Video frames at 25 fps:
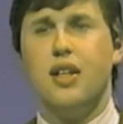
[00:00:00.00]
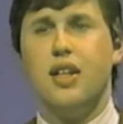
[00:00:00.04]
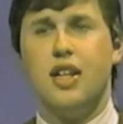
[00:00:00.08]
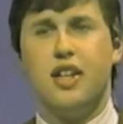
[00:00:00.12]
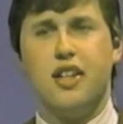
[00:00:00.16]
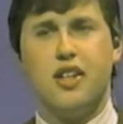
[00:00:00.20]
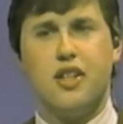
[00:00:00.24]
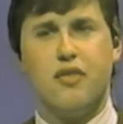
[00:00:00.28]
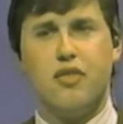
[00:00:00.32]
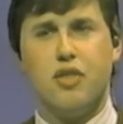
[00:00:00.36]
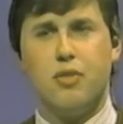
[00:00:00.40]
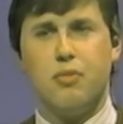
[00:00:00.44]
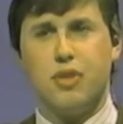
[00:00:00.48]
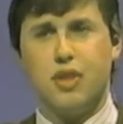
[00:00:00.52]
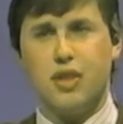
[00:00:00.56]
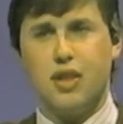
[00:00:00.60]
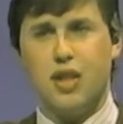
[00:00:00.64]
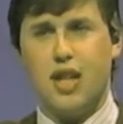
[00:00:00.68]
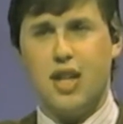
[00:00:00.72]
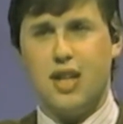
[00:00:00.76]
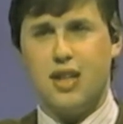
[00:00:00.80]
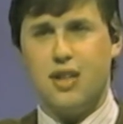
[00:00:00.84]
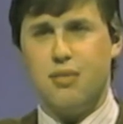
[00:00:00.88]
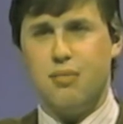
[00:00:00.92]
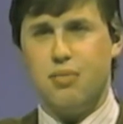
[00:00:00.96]
care of the
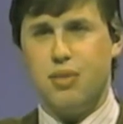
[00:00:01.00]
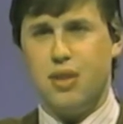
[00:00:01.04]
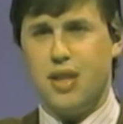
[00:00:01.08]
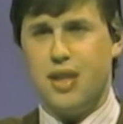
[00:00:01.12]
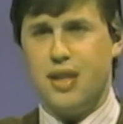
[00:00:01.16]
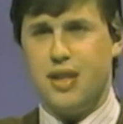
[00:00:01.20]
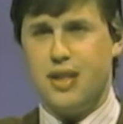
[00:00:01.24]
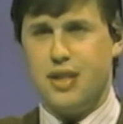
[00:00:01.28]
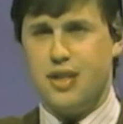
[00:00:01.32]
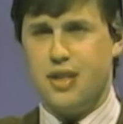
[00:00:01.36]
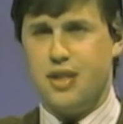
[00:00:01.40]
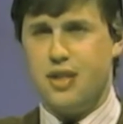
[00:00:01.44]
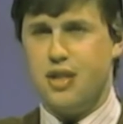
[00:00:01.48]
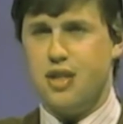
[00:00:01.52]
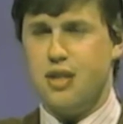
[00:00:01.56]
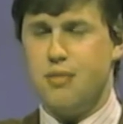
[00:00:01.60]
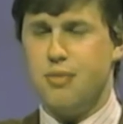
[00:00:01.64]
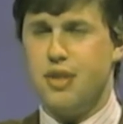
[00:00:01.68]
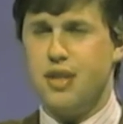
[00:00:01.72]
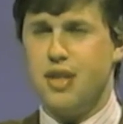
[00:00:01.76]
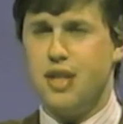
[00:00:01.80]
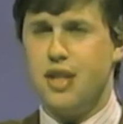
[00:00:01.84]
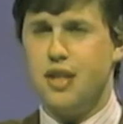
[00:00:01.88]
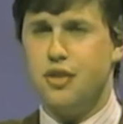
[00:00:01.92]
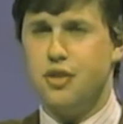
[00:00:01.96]
McLaughlin
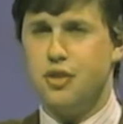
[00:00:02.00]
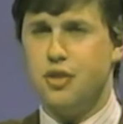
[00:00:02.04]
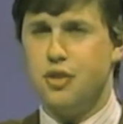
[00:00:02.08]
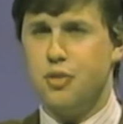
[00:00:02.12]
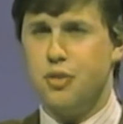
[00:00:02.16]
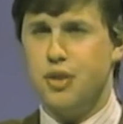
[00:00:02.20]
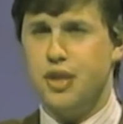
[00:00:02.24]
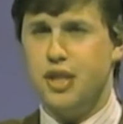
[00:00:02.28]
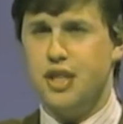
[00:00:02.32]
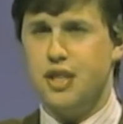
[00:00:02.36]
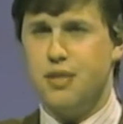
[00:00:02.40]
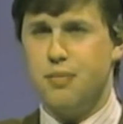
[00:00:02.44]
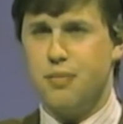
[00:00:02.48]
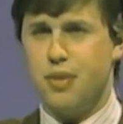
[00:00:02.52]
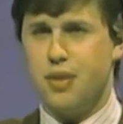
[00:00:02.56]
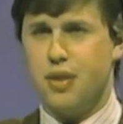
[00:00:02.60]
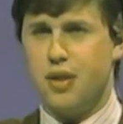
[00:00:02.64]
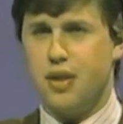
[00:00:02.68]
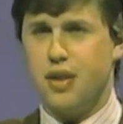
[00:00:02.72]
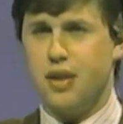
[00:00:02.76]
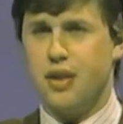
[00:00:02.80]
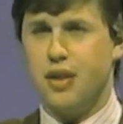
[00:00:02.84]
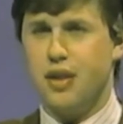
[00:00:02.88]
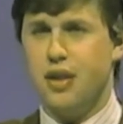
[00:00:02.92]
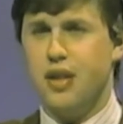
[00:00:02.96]
Planetarium at 100 Queen's
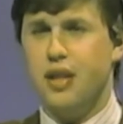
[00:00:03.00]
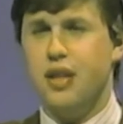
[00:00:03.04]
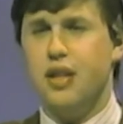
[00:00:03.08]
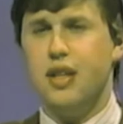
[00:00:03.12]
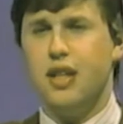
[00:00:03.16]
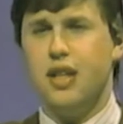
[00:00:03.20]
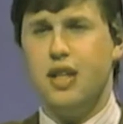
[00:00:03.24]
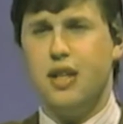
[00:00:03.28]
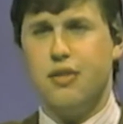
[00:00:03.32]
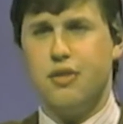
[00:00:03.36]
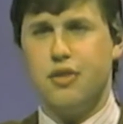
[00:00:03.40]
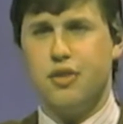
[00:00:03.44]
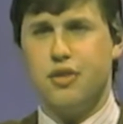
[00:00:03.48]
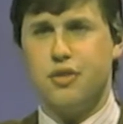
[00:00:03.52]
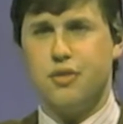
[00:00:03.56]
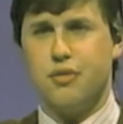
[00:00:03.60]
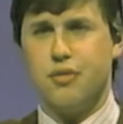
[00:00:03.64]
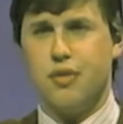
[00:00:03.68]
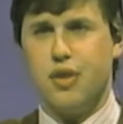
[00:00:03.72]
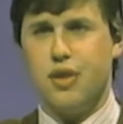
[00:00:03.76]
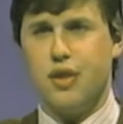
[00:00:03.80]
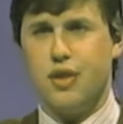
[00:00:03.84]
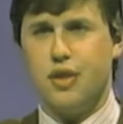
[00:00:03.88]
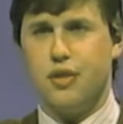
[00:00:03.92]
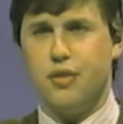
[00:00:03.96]
Park here in
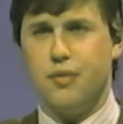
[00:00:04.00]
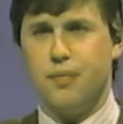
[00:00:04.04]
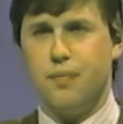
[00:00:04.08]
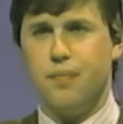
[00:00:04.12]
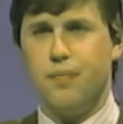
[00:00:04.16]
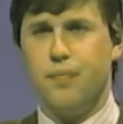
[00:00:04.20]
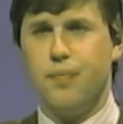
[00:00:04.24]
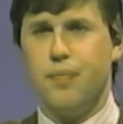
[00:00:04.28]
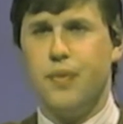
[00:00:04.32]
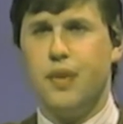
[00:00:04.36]
Toronto.